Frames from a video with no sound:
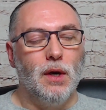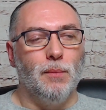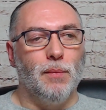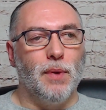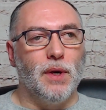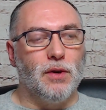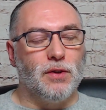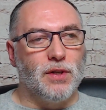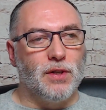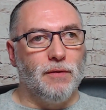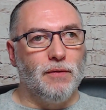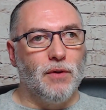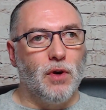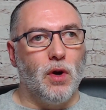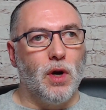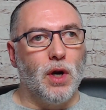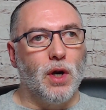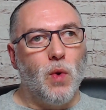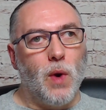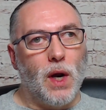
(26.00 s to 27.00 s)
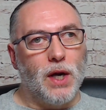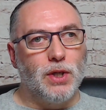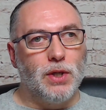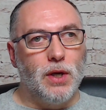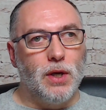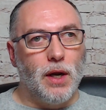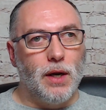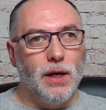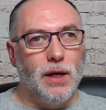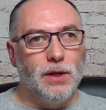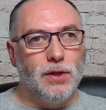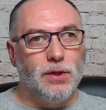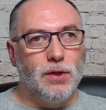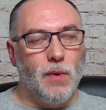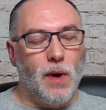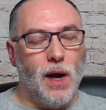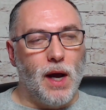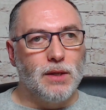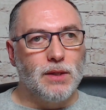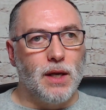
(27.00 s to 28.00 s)
because I've got a question I need
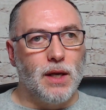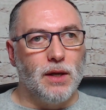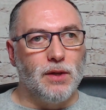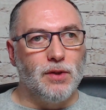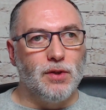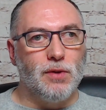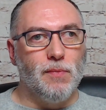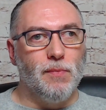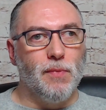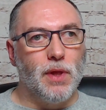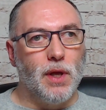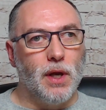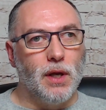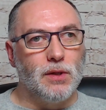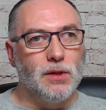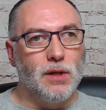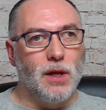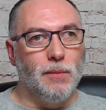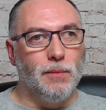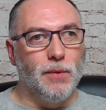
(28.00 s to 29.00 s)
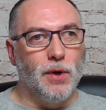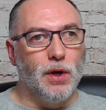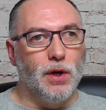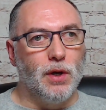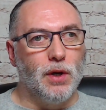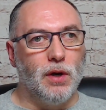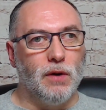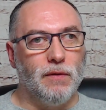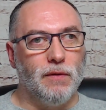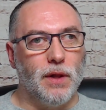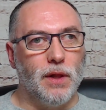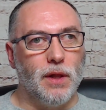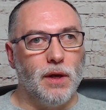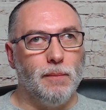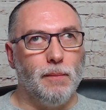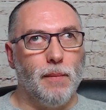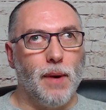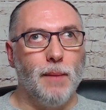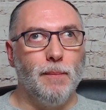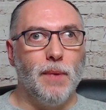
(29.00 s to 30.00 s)
to ask and some things that I'm going to cover
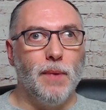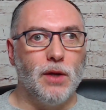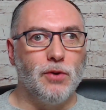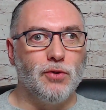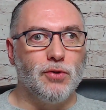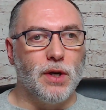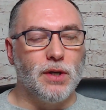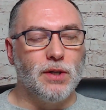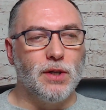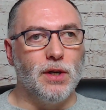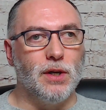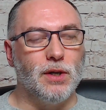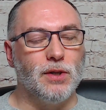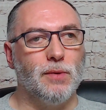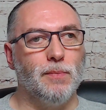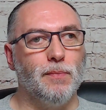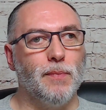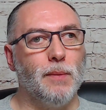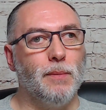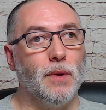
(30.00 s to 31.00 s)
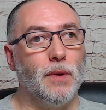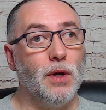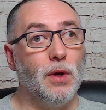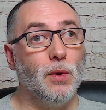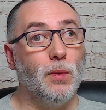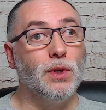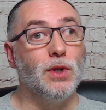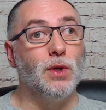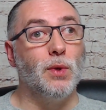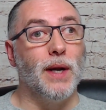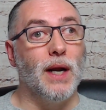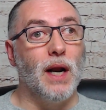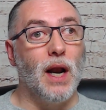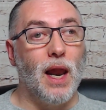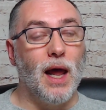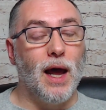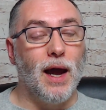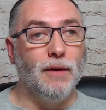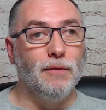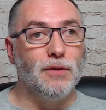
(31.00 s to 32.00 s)
that might be interesting to some people who are doing
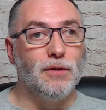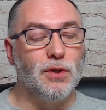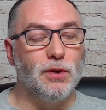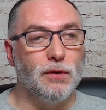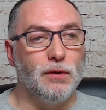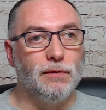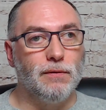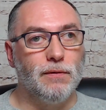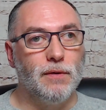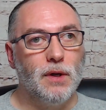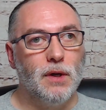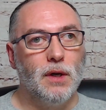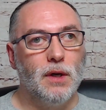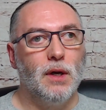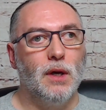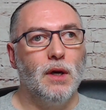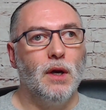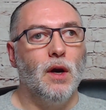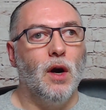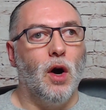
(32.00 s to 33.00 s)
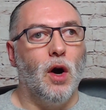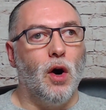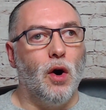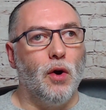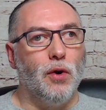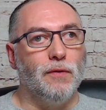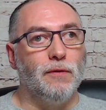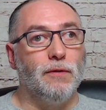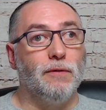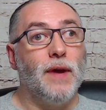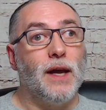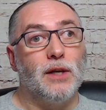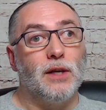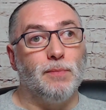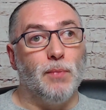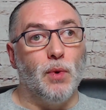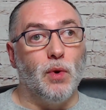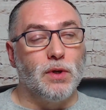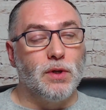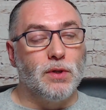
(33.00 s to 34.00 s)
live stuff on
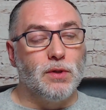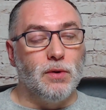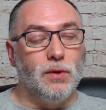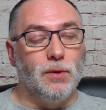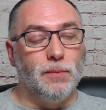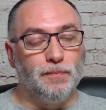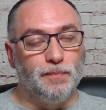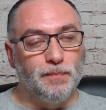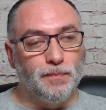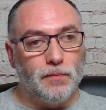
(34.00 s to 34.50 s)
Facebook. So